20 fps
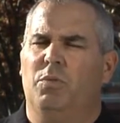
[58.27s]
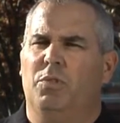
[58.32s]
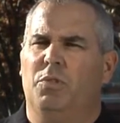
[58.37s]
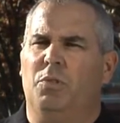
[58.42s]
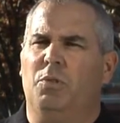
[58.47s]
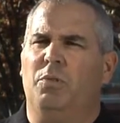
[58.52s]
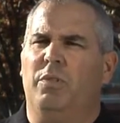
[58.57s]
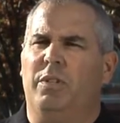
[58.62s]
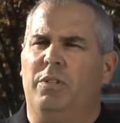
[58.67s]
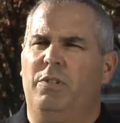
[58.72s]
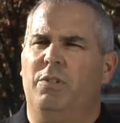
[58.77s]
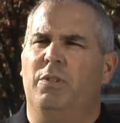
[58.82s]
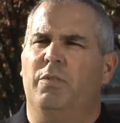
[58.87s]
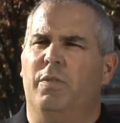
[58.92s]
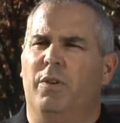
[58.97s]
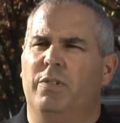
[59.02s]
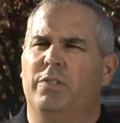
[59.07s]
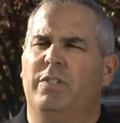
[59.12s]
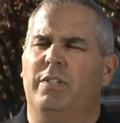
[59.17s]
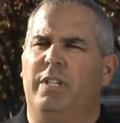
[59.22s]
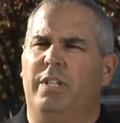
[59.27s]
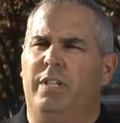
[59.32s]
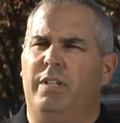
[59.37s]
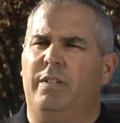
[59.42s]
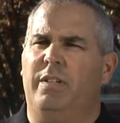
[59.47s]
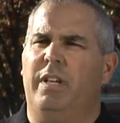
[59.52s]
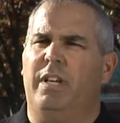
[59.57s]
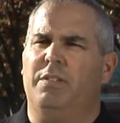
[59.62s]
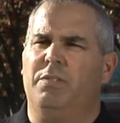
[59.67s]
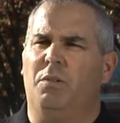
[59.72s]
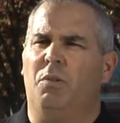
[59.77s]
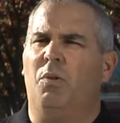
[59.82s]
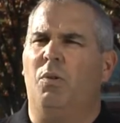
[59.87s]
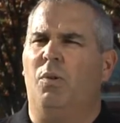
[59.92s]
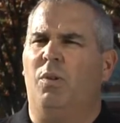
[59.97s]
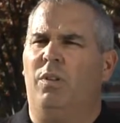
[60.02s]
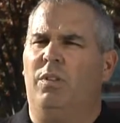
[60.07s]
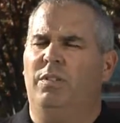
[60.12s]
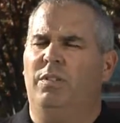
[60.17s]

to the university as a whole.